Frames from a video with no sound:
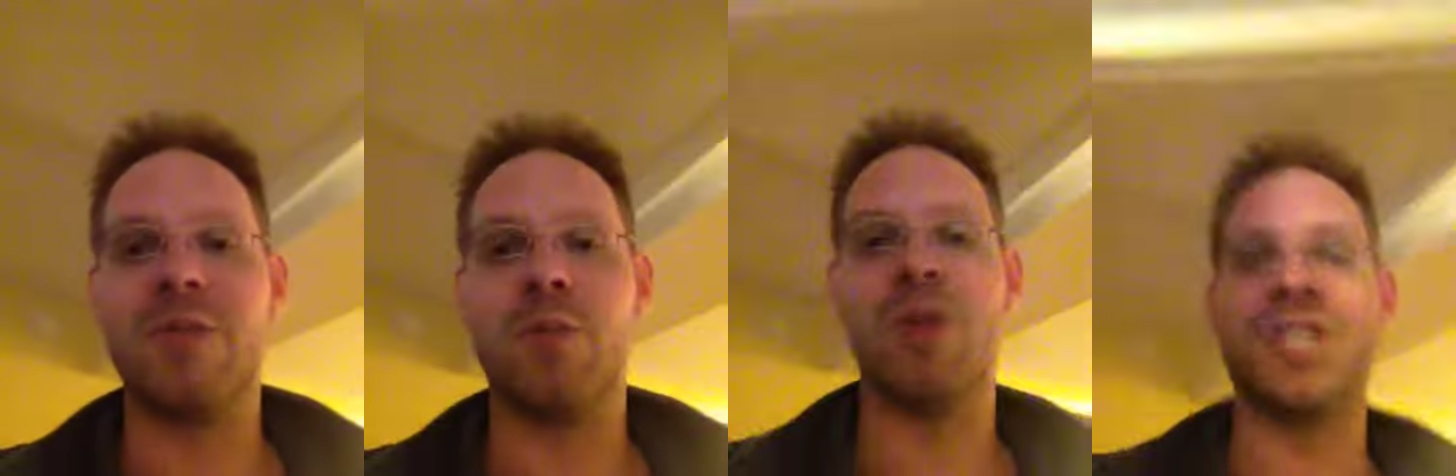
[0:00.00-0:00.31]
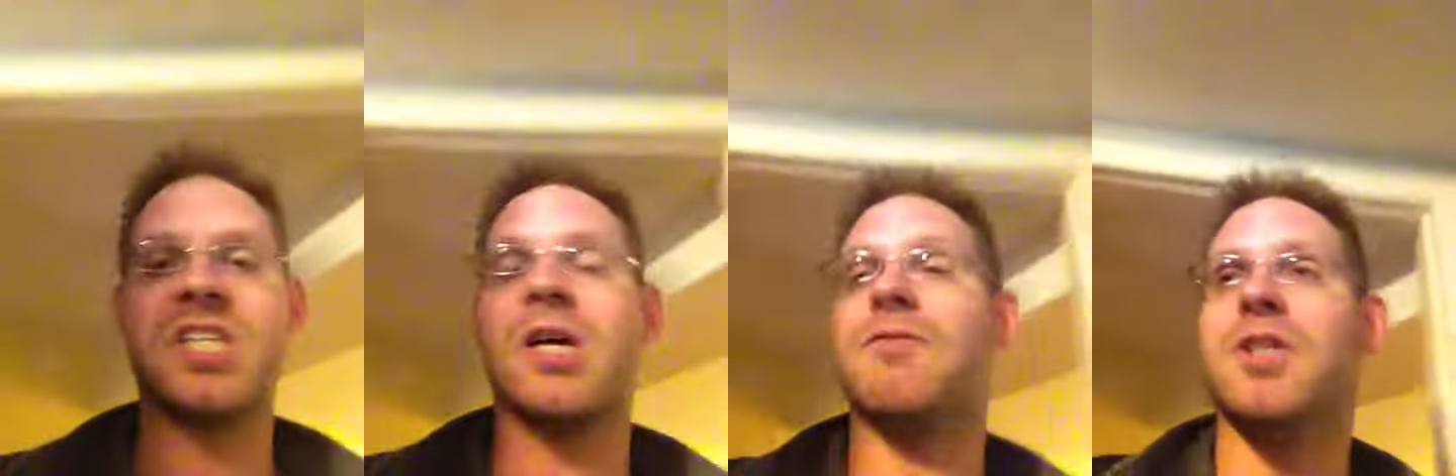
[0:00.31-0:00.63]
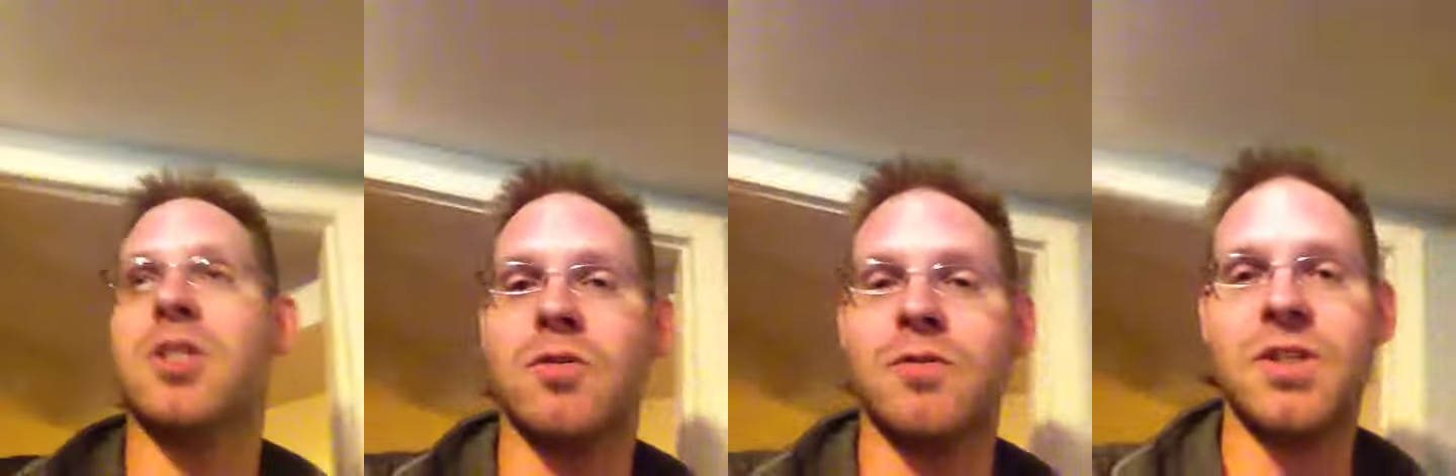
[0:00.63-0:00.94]
with
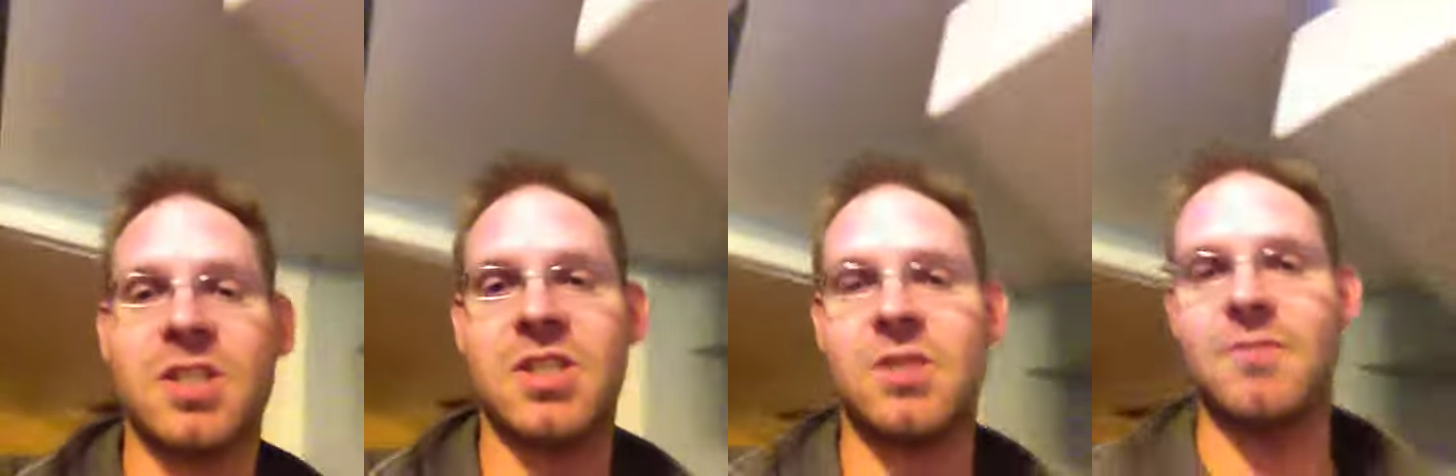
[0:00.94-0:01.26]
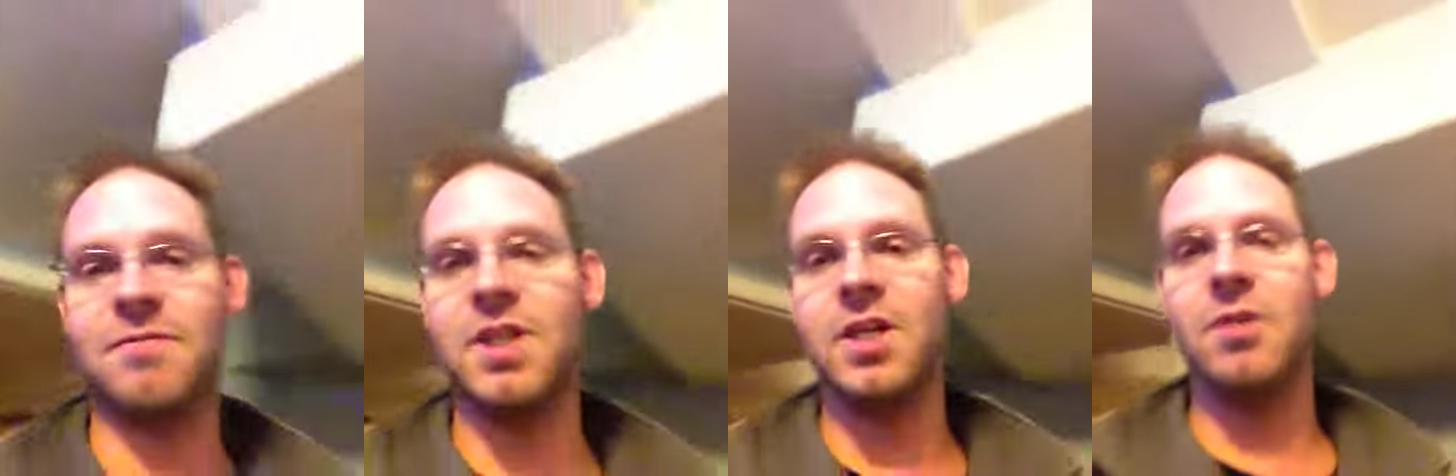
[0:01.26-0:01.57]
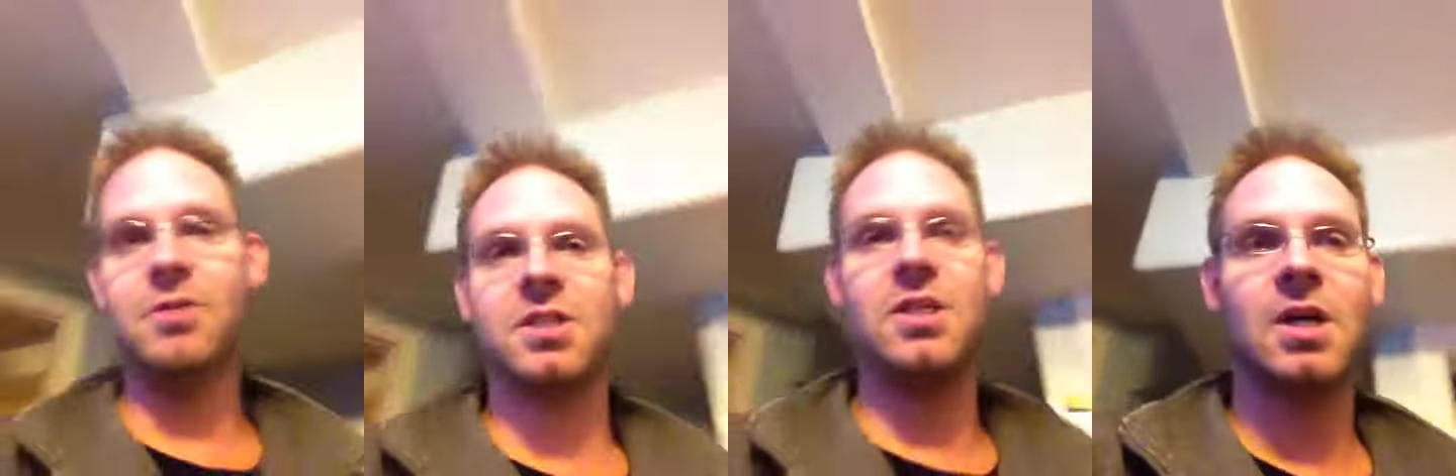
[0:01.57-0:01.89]
self-service
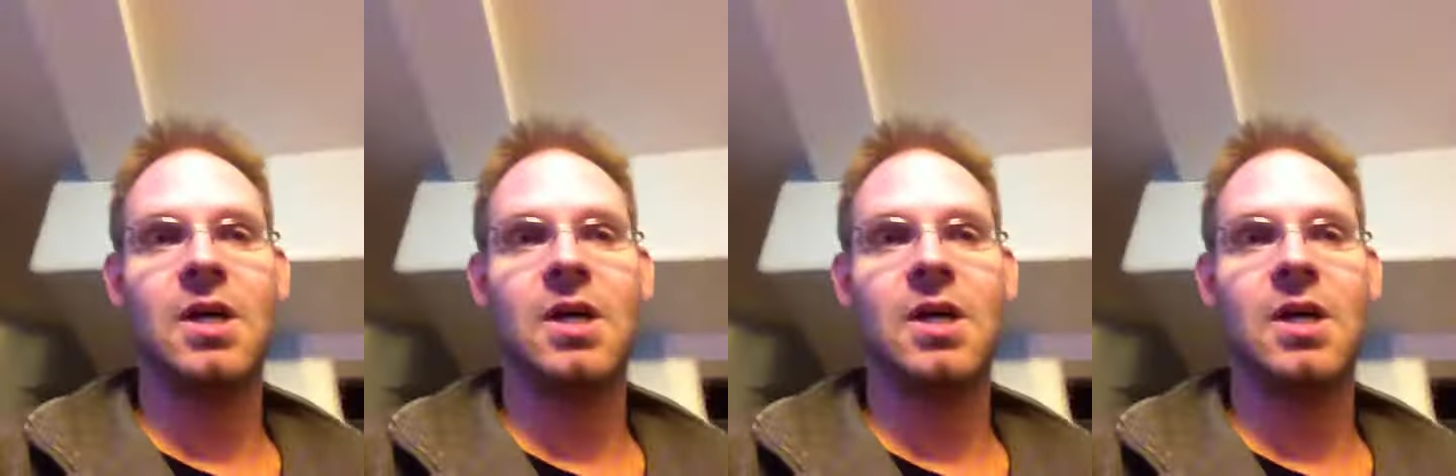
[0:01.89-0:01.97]
videos,